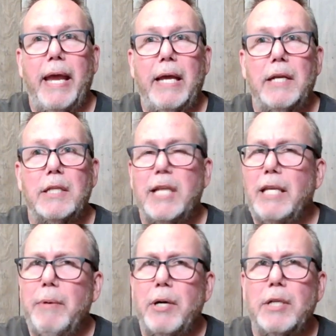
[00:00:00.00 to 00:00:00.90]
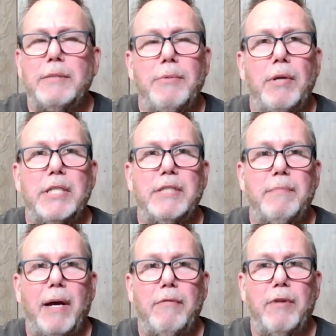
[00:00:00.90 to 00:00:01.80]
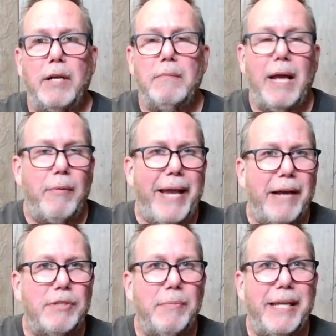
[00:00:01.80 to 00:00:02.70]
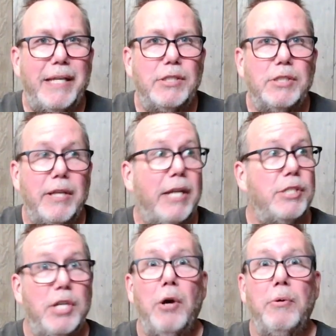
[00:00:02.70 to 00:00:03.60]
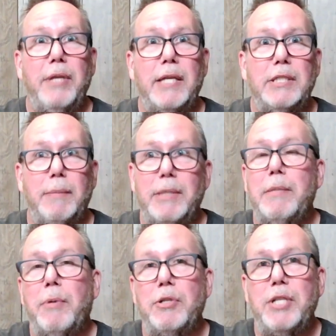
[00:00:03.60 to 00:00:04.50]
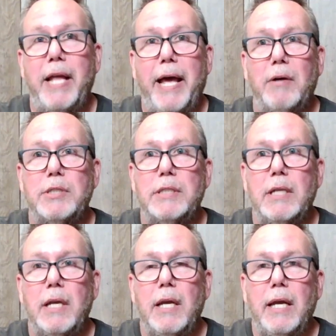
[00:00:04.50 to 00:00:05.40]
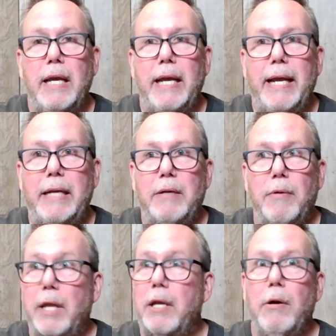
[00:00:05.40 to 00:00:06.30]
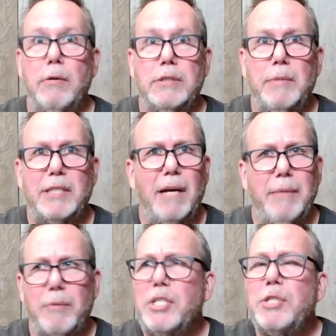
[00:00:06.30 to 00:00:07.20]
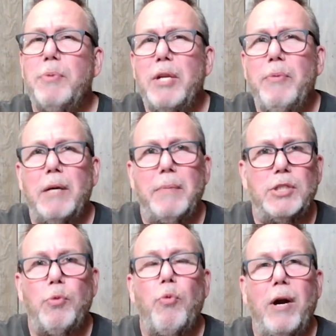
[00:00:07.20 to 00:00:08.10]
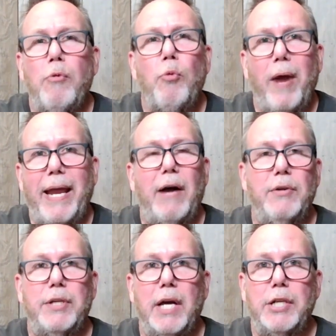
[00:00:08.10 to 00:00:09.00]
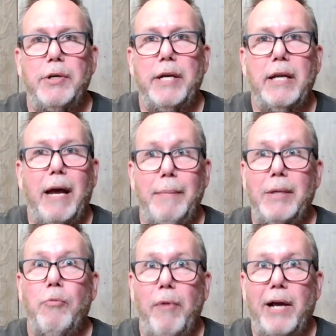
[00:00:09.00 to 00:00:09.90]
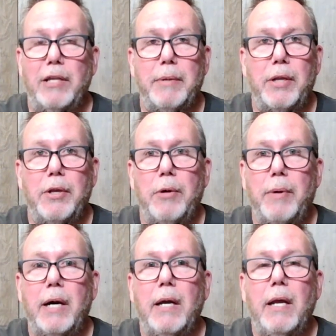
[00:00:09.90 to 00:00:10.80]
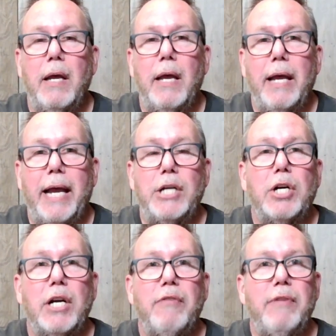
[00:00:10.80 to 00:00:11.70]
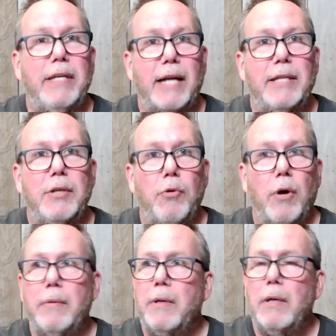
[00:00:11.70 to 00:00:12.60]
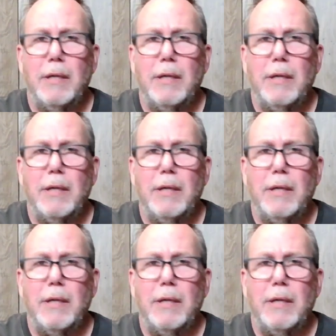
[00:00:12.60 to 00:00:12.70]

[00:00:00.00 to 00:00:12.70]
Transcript: And suddenly we heard some noises from out front. Now we have some things to let us know that somebody's approaching the house. And we're like, oh, somebody's coming, which is really weird because we're way out in the country. I mean, way out in the middle of nowhere. And sure enough, he knocked on the door